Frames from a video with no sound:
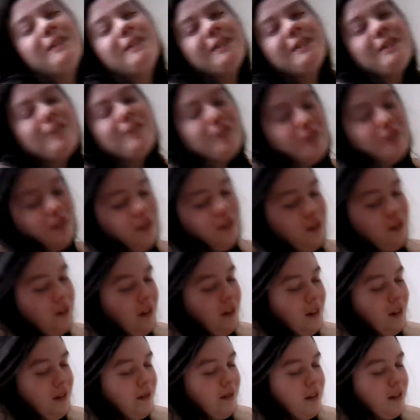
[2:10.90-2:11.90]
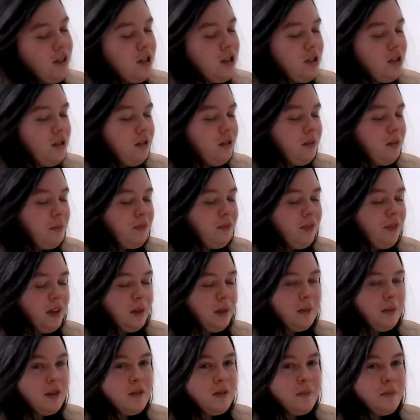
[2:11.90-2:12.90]
a whole other issue. I'm feeling
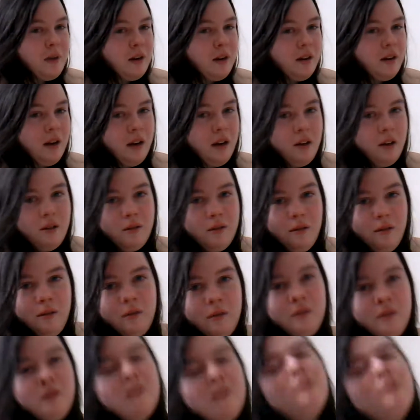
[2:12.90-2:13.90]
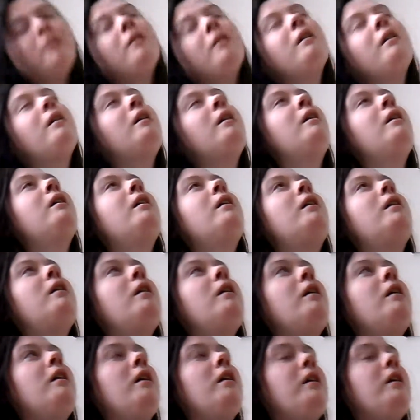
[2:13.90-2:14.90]
much better now.
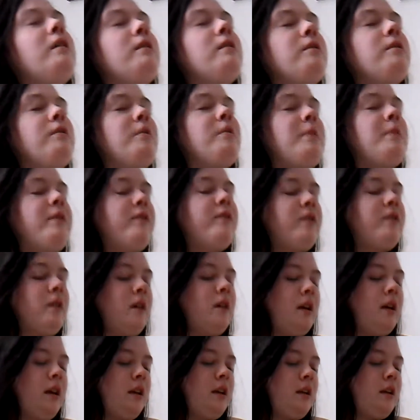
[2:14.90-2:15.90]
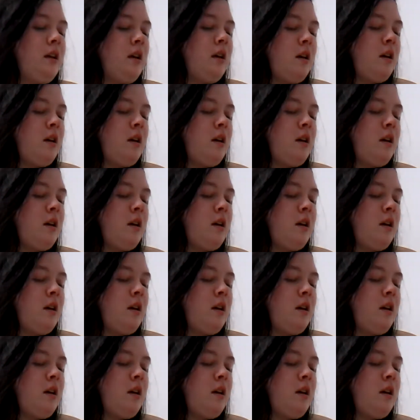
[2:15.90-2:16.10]
So it'll be fine.